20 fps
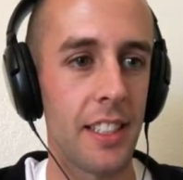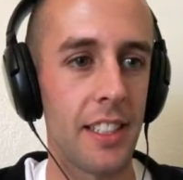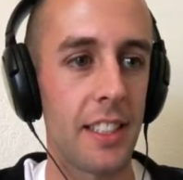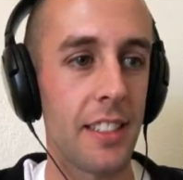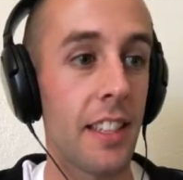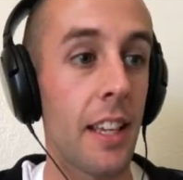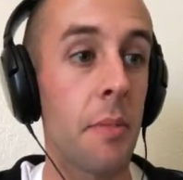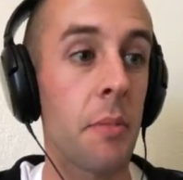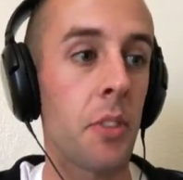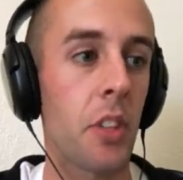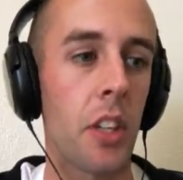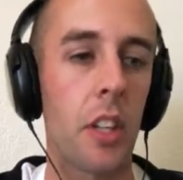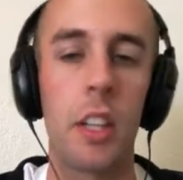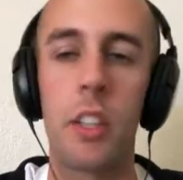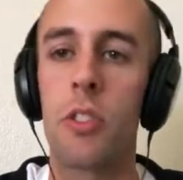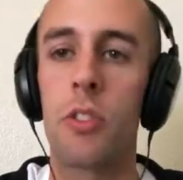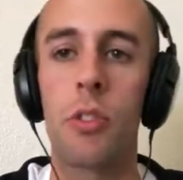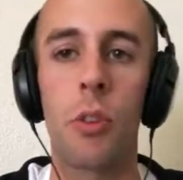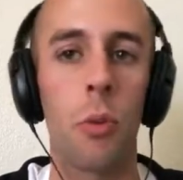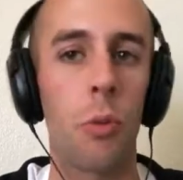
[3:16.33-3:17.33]
This game is like,
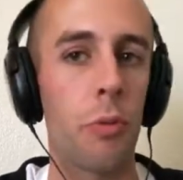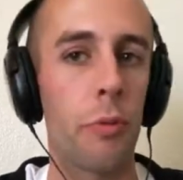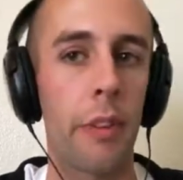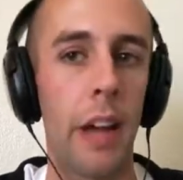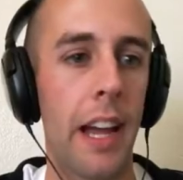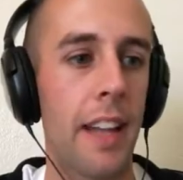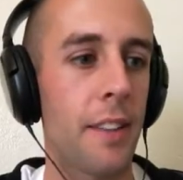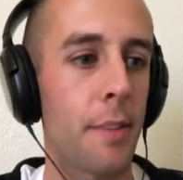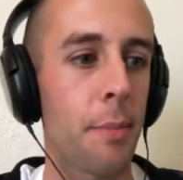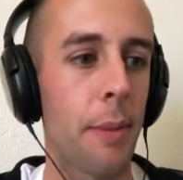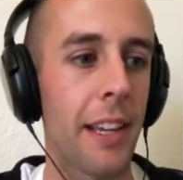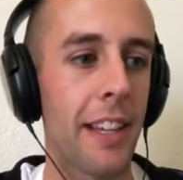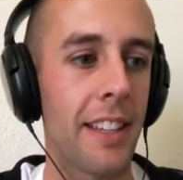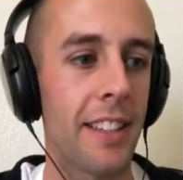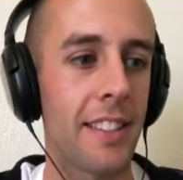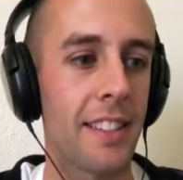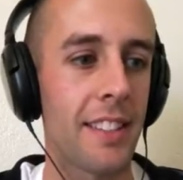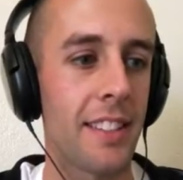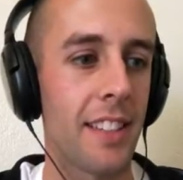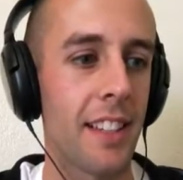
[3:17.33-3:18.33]
it's so fast
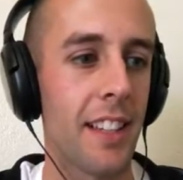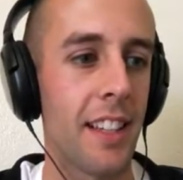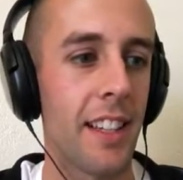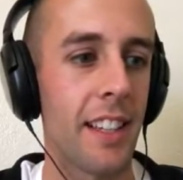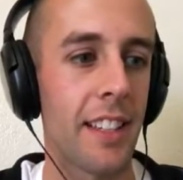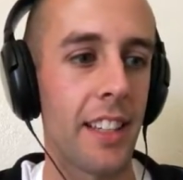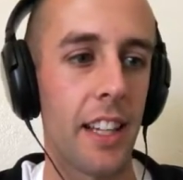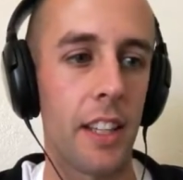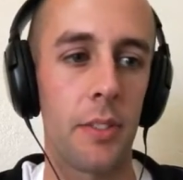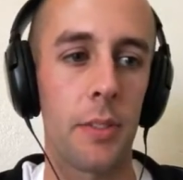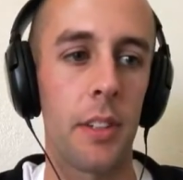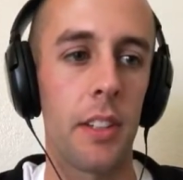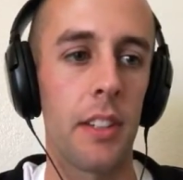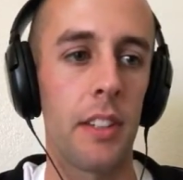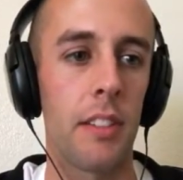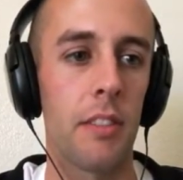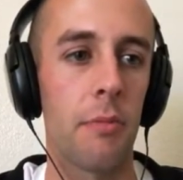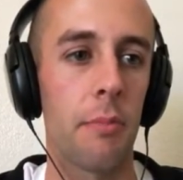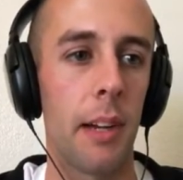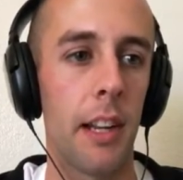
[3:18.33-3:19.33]
paced. That's what I
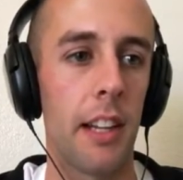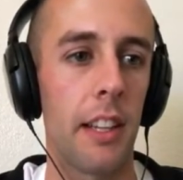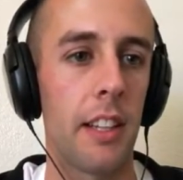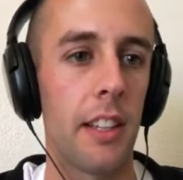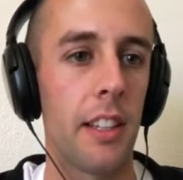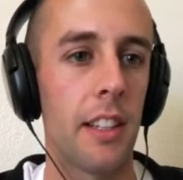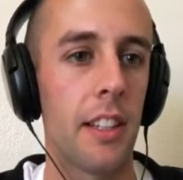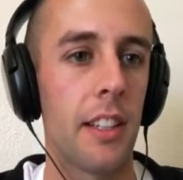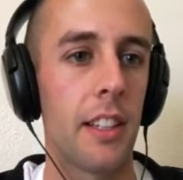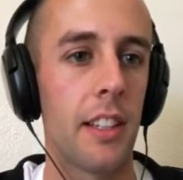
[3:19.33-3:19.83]
love about it.